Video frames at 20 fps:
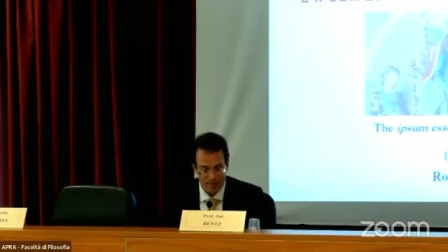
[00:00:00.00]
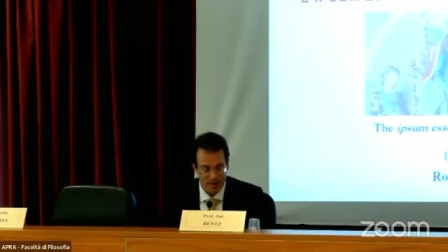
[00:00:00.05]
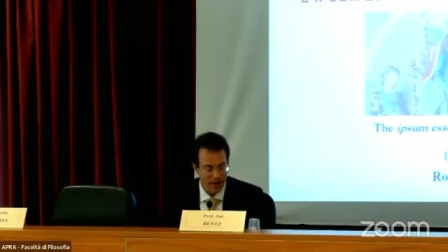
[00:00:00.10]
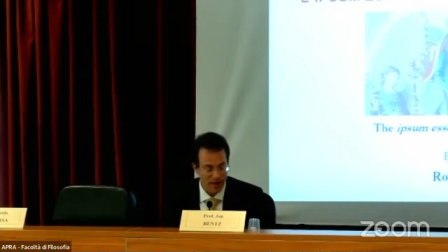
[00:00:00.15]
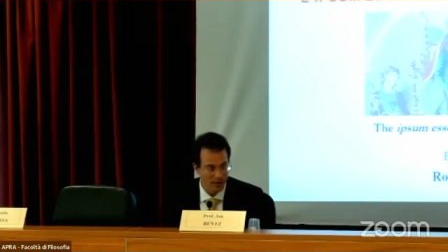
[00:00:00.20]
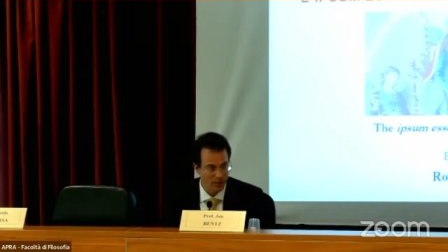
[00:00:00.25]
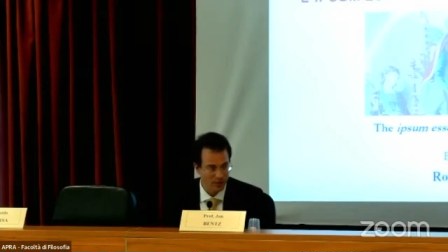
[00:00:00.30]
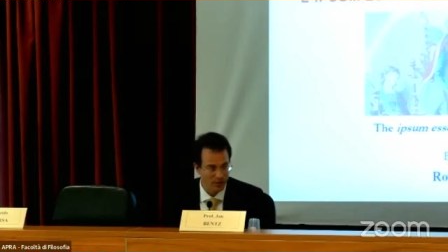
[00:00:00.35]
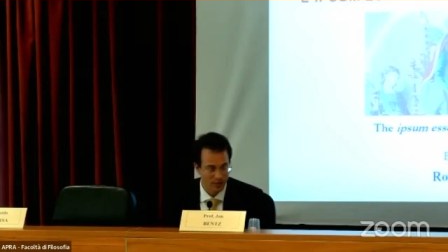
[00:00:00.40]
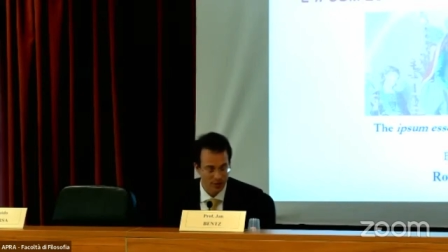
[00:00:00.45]

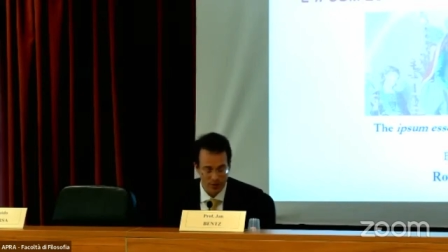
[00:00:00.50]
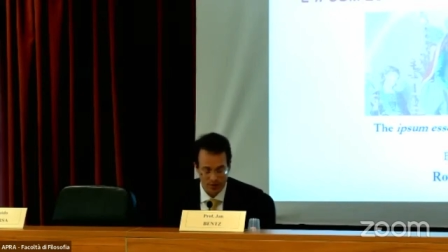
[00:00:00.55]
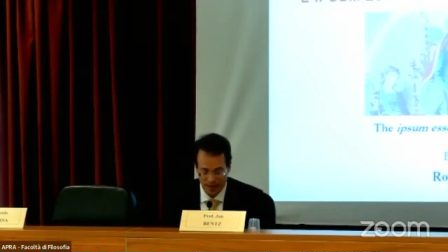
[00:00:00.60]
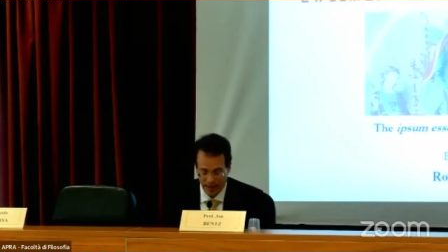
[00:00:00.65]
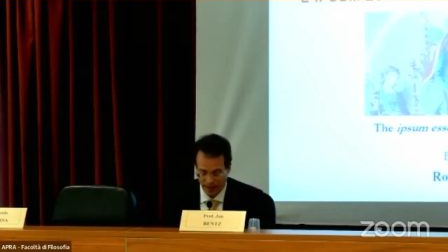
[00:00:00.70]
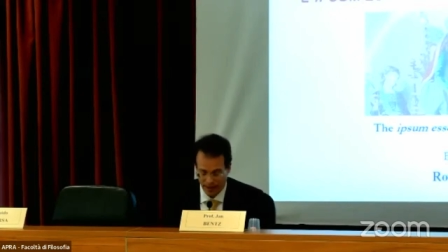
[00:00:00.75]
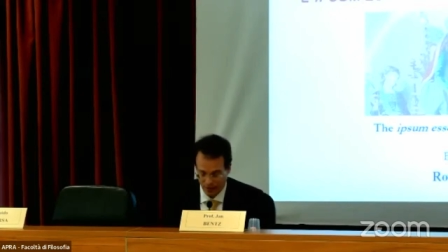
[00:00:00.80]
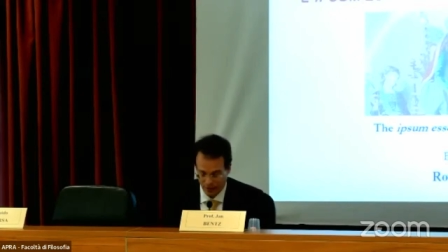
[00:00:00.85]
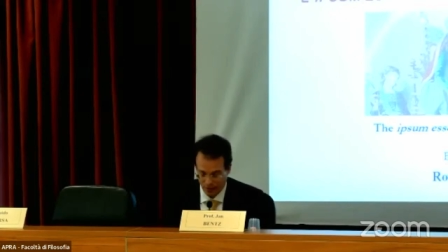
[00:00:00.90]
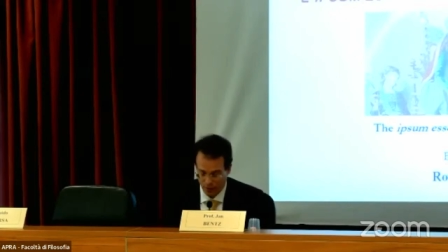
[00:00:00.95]
be
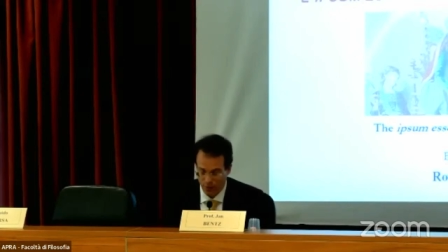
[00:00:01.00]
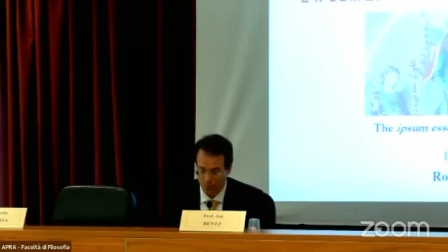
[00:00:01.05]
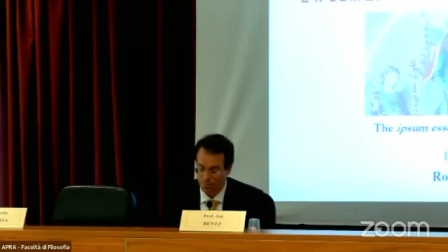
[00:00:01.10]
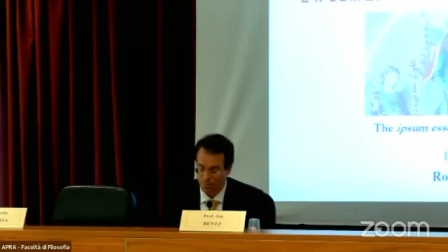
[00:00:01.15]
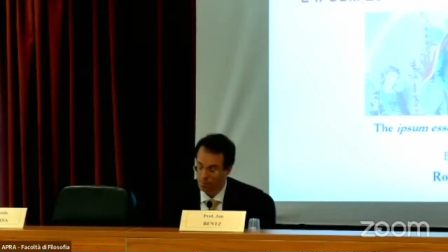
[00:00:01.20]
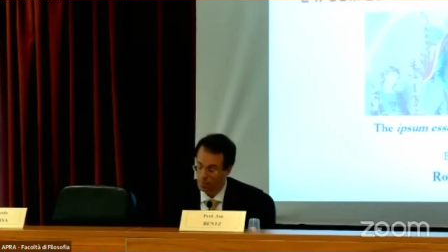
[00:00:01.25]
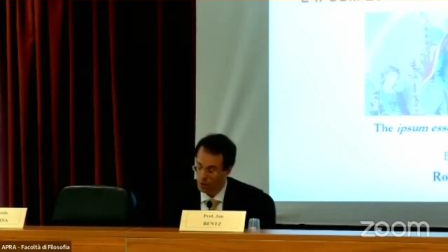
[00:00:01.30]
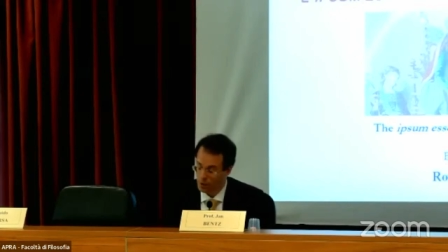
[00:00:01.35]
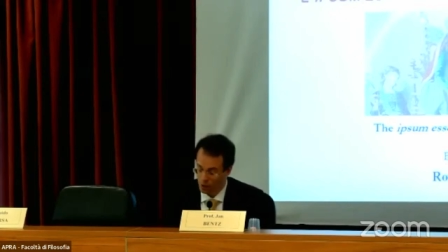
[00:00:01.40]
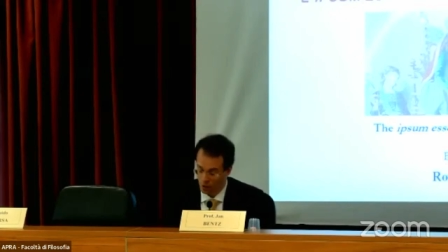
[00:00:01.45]
understood as
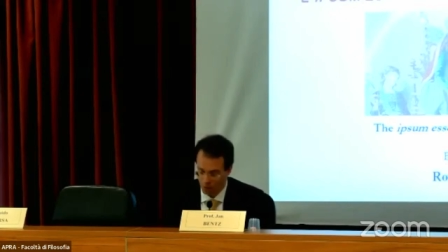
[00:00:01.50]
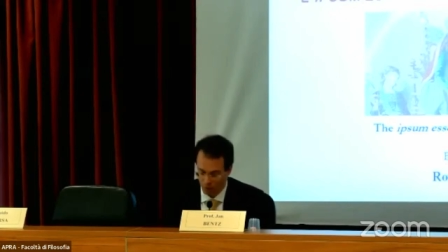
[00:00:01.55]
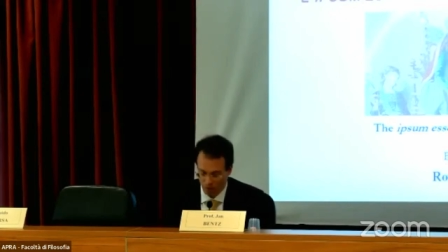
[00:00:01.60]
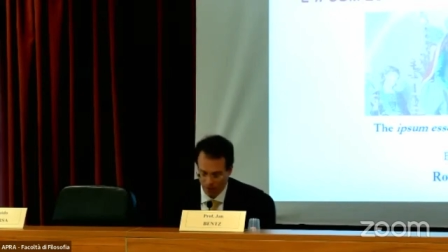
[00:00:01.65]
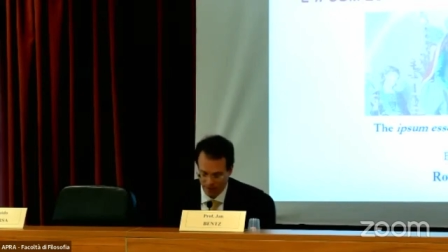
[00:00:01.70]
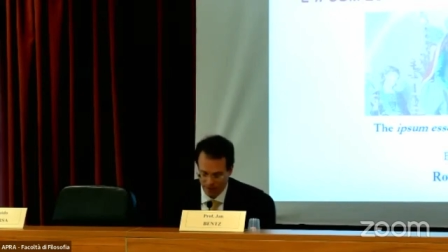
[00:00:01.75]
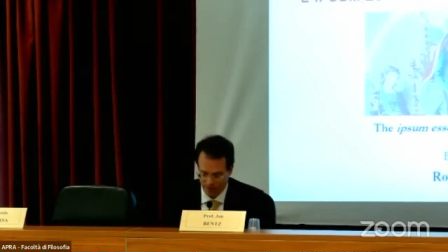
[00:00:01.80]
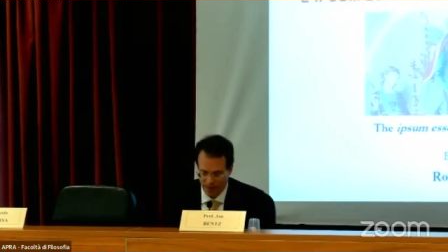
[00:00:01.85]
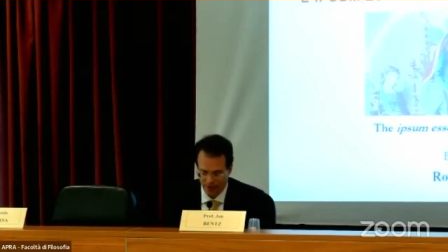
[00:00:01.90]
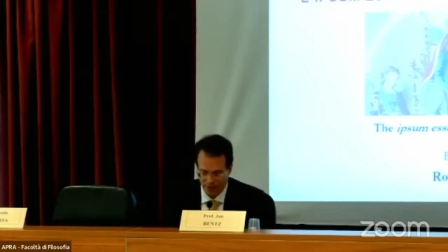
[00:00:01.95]
two
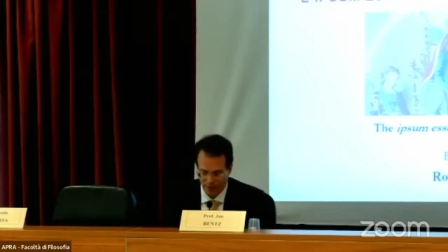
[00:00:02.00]
poles